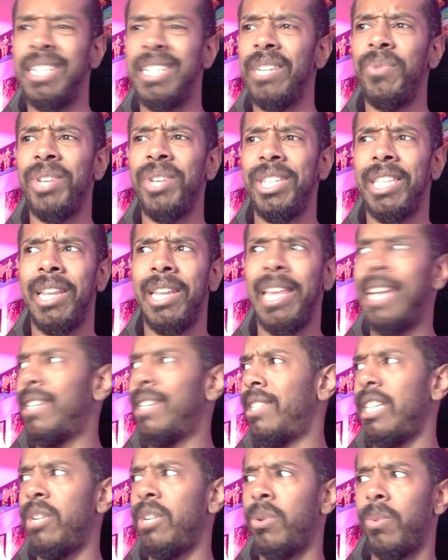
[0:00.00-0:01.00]
and see if we can get that
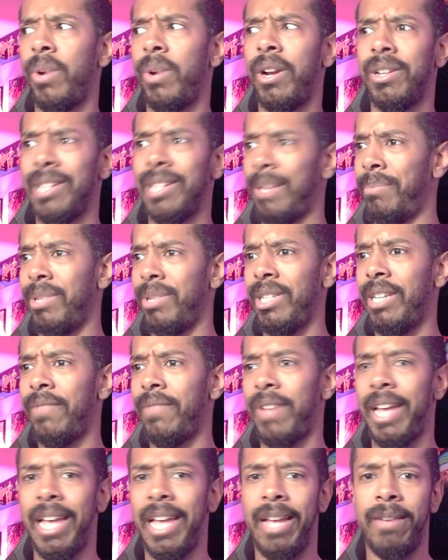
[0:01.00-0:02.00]
last secret rare because I
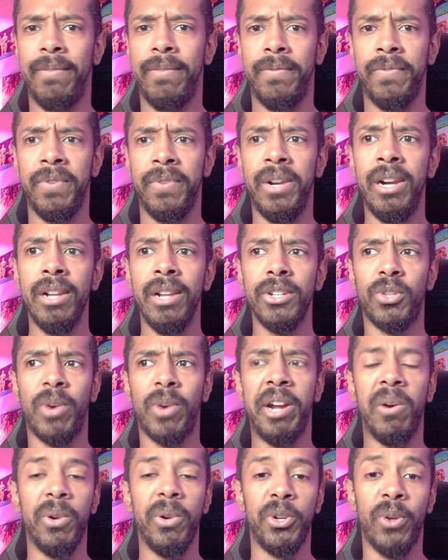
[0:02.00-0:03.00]
believe I have
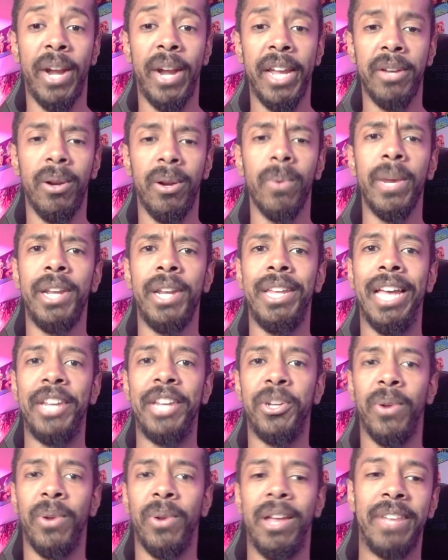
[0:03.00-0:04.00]
Trihorn Dragon already.
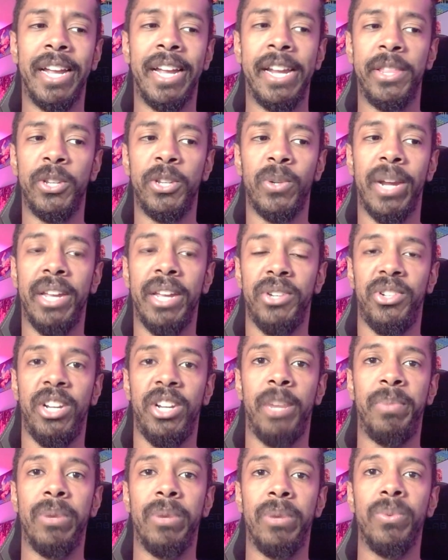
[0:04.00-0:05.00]
I don't have Gaia the Dragon
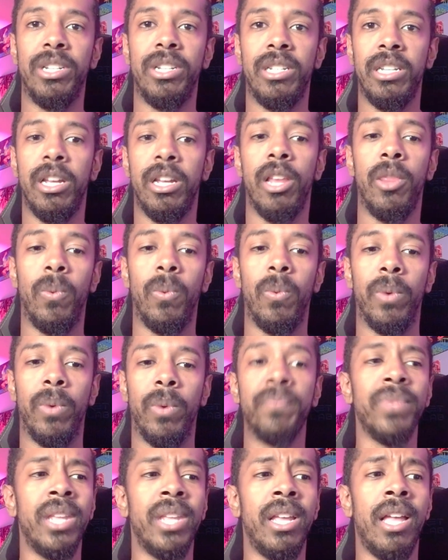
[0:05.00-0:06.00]
Champion, which is the other
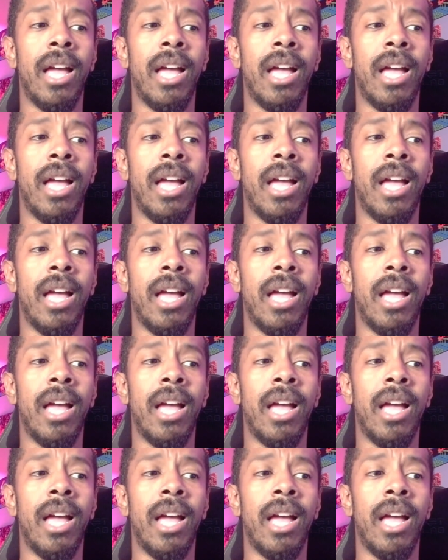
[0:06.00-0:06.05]
one.